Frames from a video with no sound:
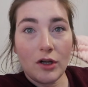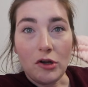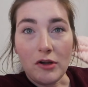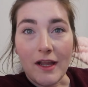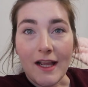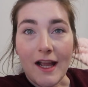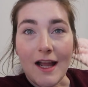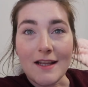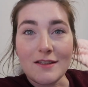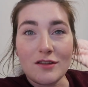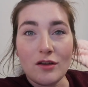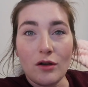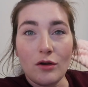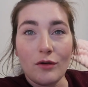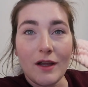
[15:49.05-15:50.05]
Okay guys,
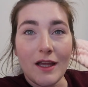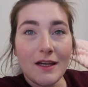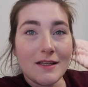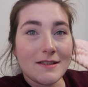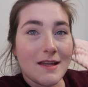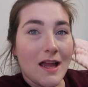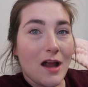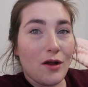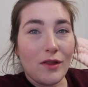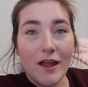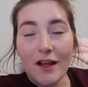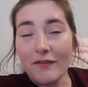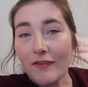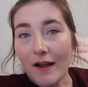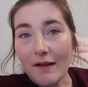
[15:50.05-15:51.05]
so it is now
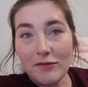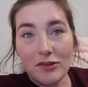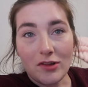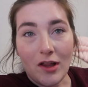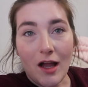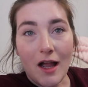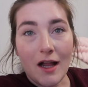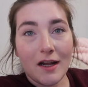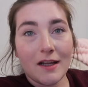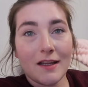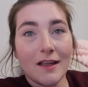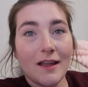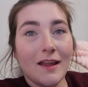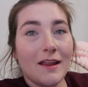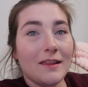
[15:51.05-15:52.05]
like five o'clock.
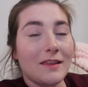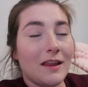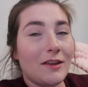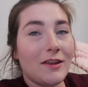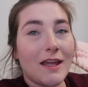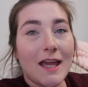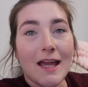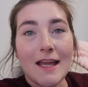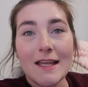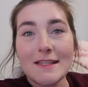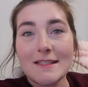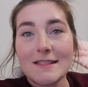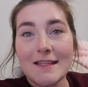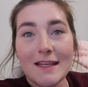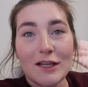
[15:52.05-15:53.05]
Lillie
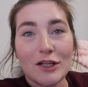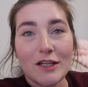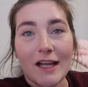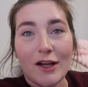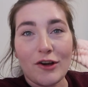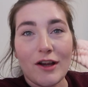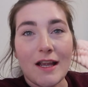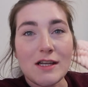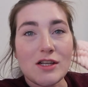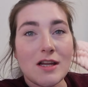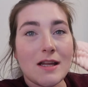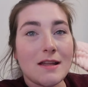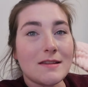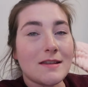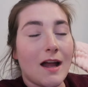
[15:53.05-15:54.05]
has seen her
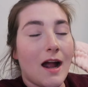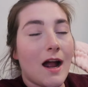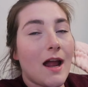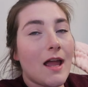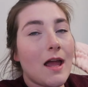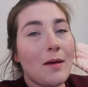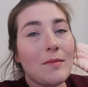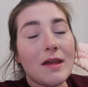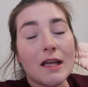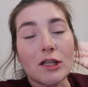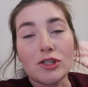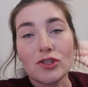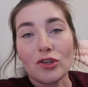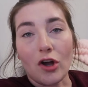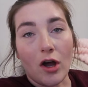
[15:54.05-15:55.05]
decorations. I am
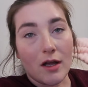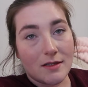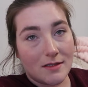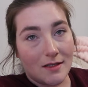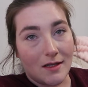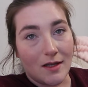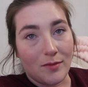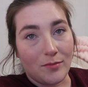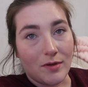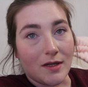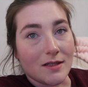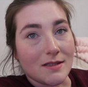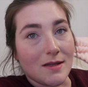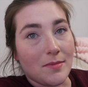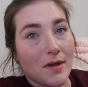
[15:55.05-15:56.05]
exhausted
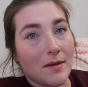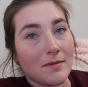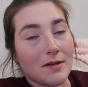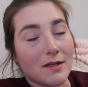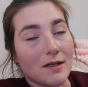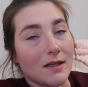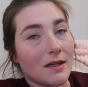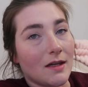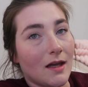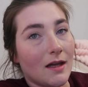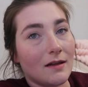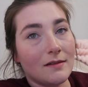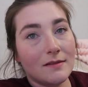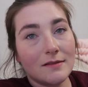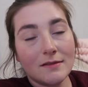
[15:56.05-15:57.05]
because the baby,
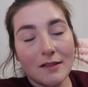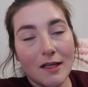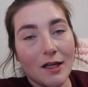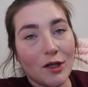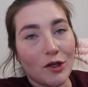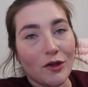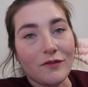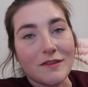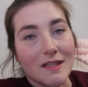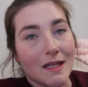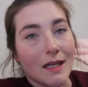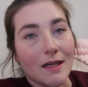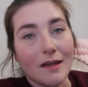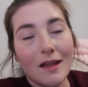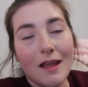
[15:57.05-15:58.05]
you've
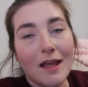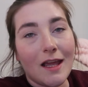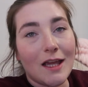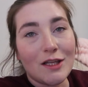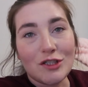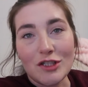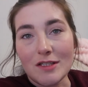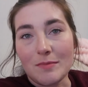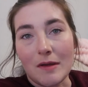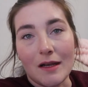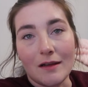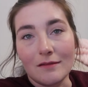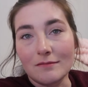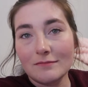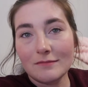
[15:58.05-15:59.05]
seen, he's just
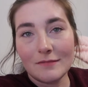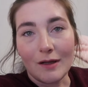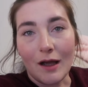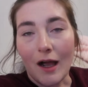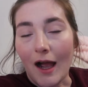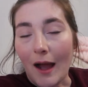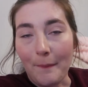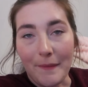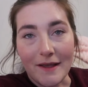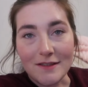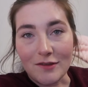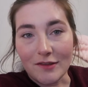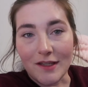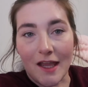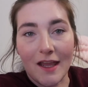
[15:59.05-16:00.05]
been a hot
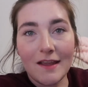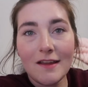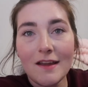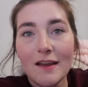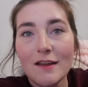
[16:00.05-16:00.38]
mess all day.